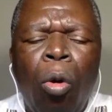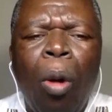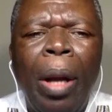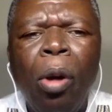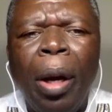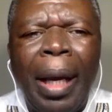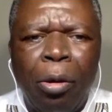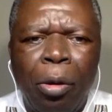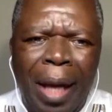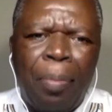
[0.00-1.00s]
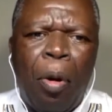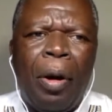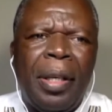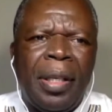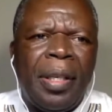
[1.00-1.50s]
When you get to that
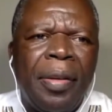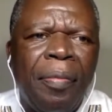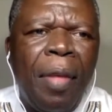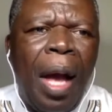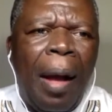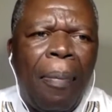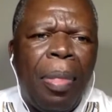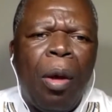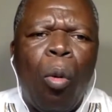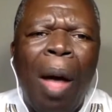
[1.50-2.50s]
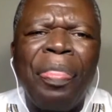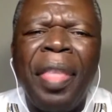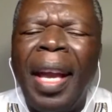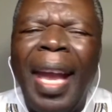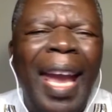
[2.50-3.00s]
point, one
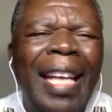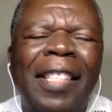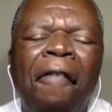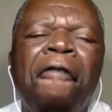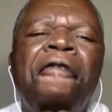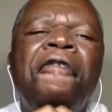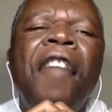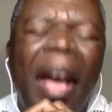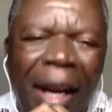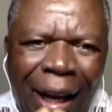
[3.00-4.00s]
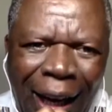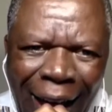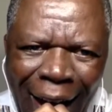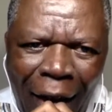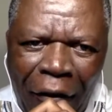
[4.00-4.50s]
thing is very
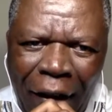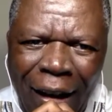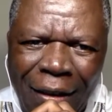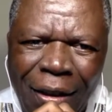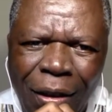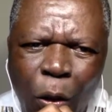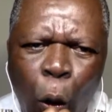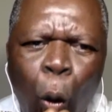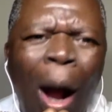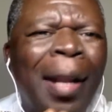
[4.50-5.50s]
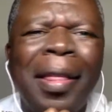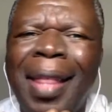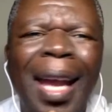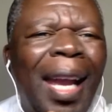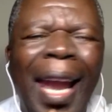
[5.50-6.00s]
clear, friends. One
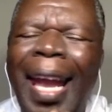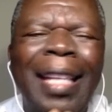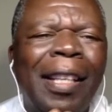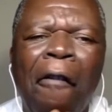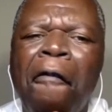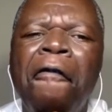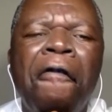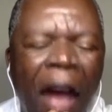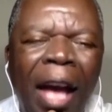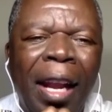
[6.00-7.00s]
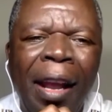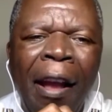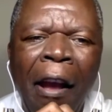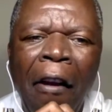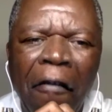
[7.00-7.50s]
thing is a very,
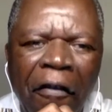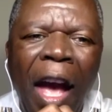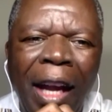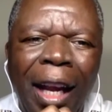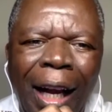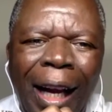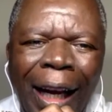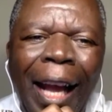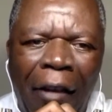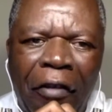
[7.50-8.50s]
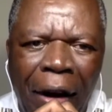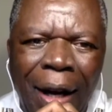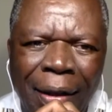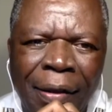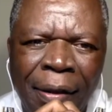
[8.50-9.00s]
very clear,
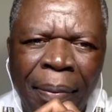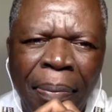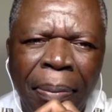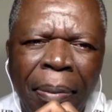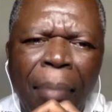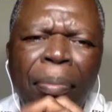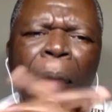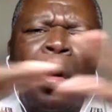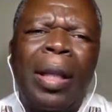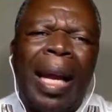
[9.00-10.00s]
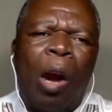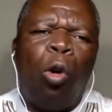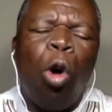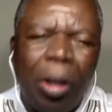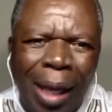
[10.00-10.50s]
friends. People that are
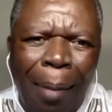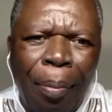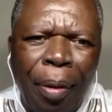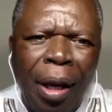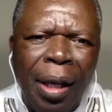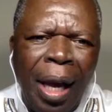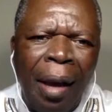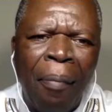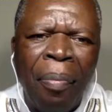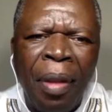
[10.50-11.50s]
caught up in a